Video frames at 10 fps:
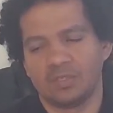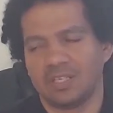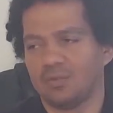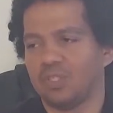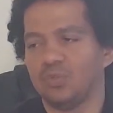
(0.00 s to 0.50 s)

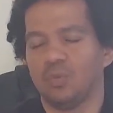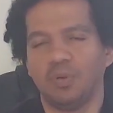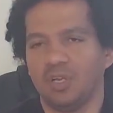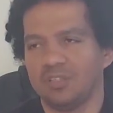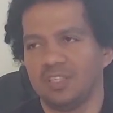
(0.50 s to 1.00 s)
Like when you
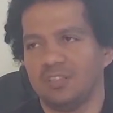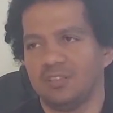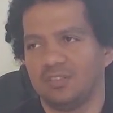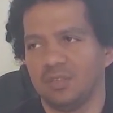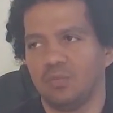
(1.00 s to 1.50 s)

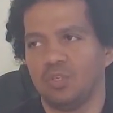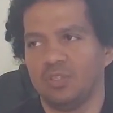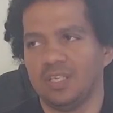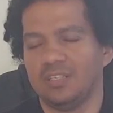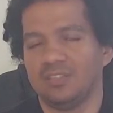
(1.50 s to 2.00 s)
apologize to
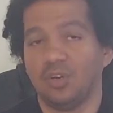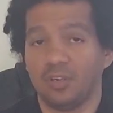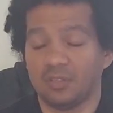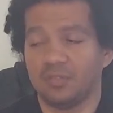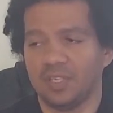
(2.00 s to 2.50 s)
someone and it's
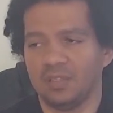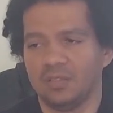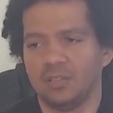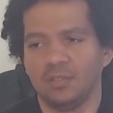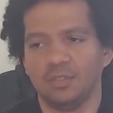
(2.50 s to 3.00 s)

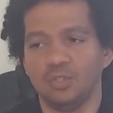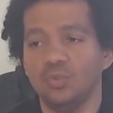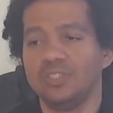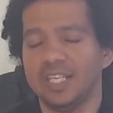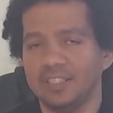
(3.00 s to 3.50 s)
heartfelt,
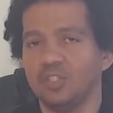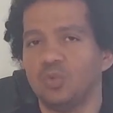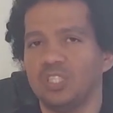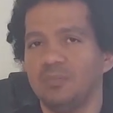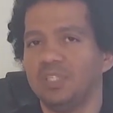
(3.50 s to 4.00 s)
you
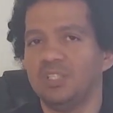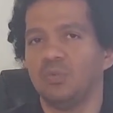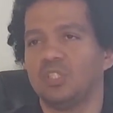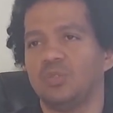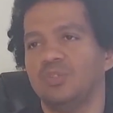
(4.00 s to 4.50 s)
genuinely mean
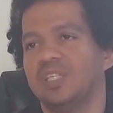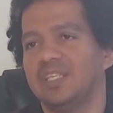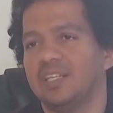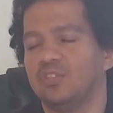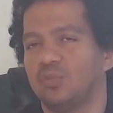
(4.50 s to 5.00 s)
what you
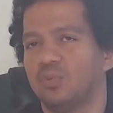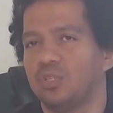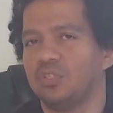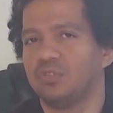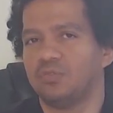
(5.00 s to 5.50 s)
say and you're
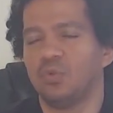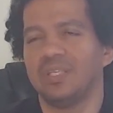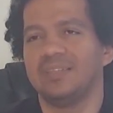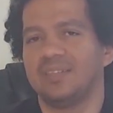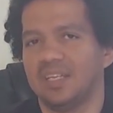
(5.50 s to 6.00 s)
putting your full
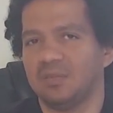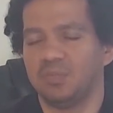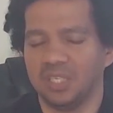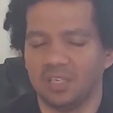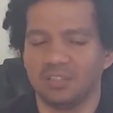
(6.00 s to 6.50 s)
intent
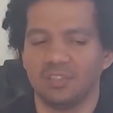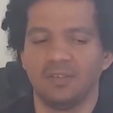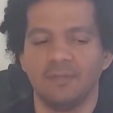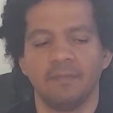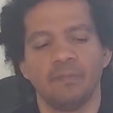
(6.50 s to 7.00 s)
behind it.
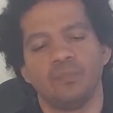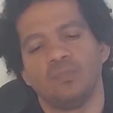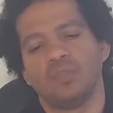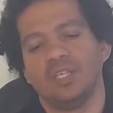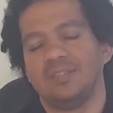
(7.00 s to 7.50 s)

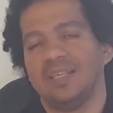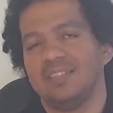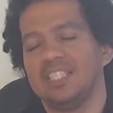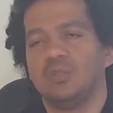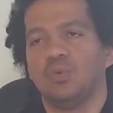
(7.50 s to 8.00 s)

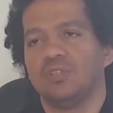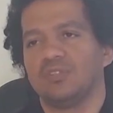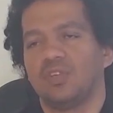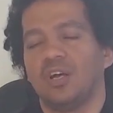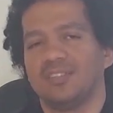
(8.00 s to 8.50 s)
Intent
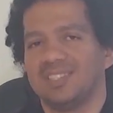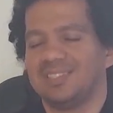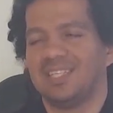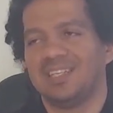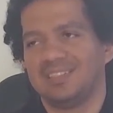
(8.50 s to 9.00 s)
equals
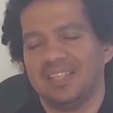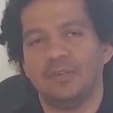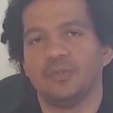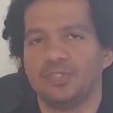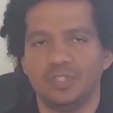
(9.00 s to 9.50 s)
concentrated
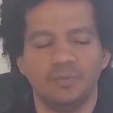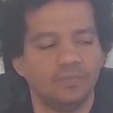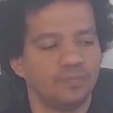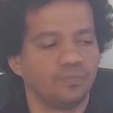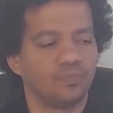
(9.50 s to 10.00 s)
energy,
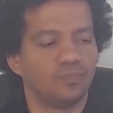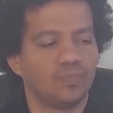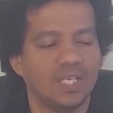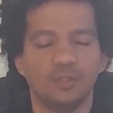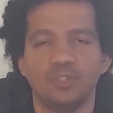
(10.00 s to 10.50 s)

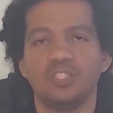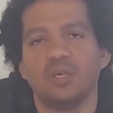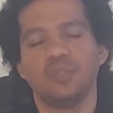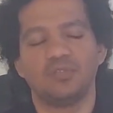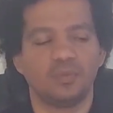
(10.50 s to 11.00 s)
energy
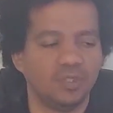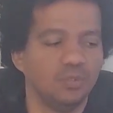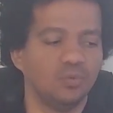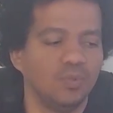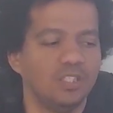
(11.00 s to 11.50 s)
coming from
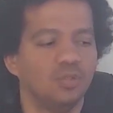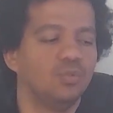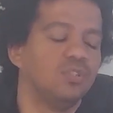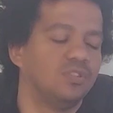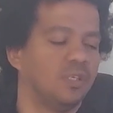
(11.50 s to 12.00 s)
you. And you
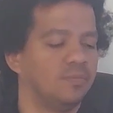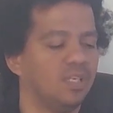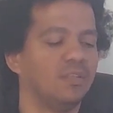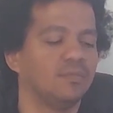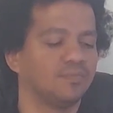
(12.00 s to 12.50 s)
do the same
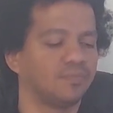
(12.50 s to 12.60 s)
thing.